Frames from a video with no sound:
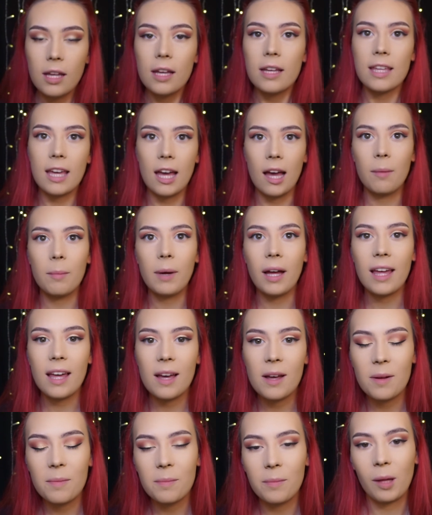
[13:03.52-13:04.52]
Yeah,
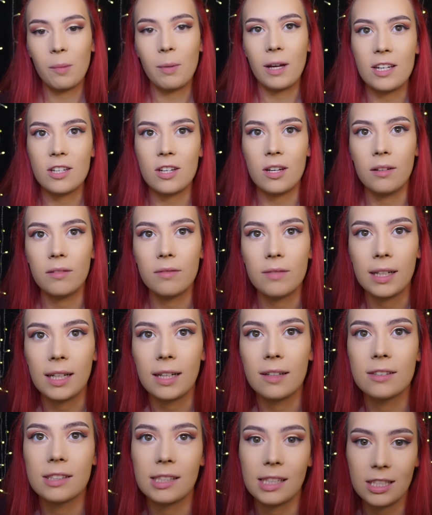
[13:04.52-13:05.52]
my battery ran
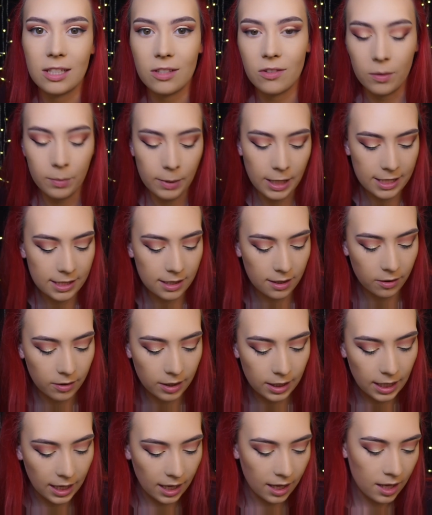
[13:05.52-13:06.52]
out, so I just replaced it
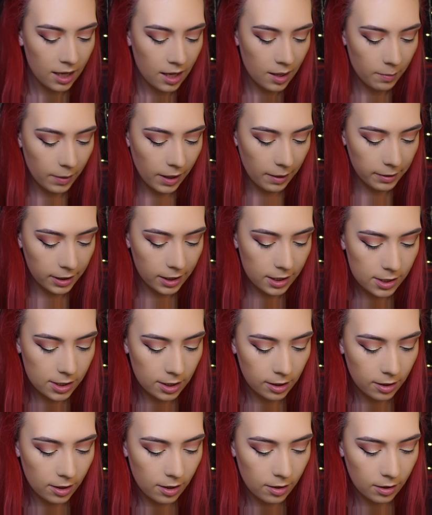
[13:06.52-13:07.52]
quickly. But I'm going to
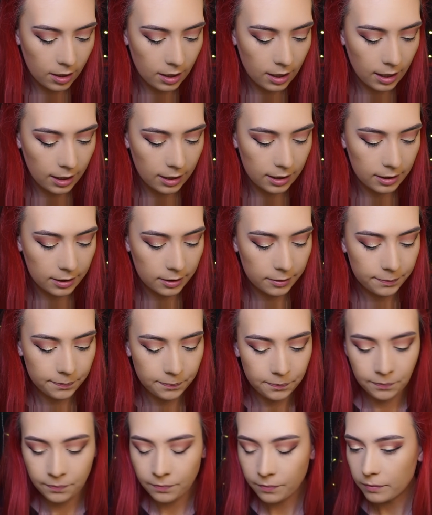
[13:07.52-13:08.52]
show you now
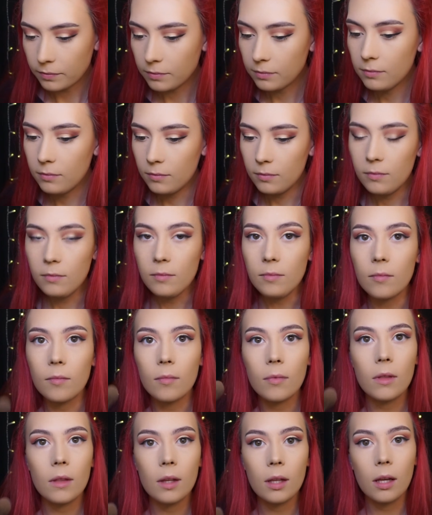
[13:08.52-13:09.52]

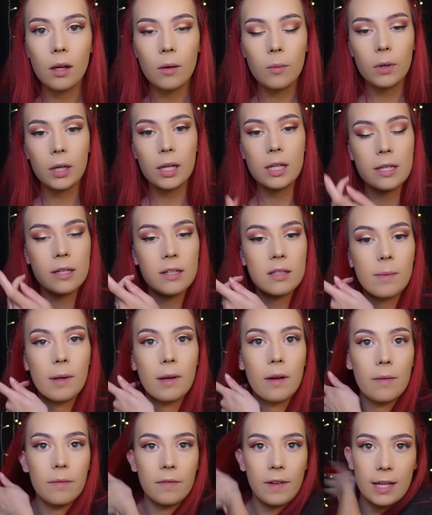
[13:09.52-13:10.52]
what I do to make
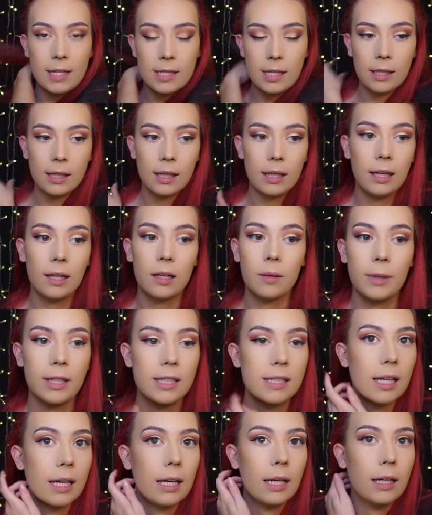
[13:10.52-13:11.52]
my face look a little bit
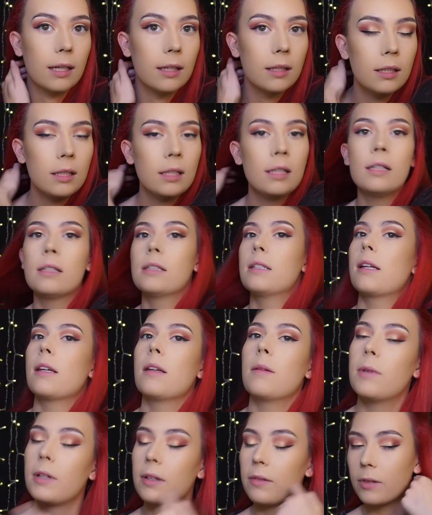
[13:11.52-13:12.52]
skinnier. So you
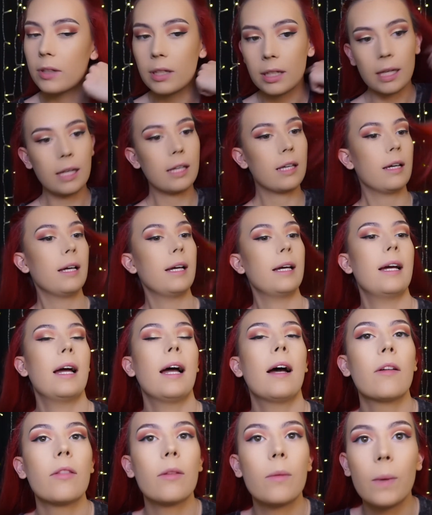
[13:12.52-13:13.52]
might want to get your hair
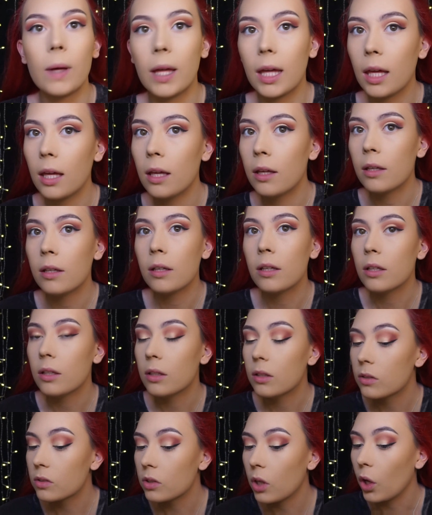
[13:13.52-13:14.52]
out the way.
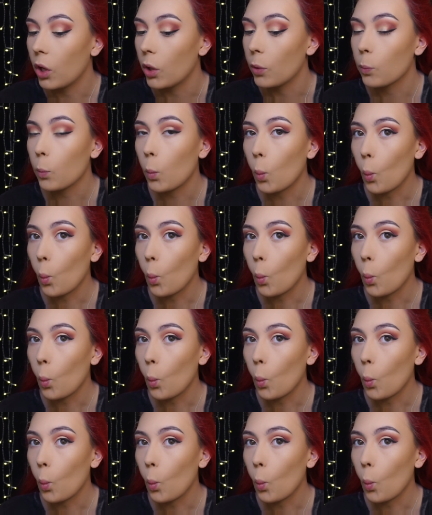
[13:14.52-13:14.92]
So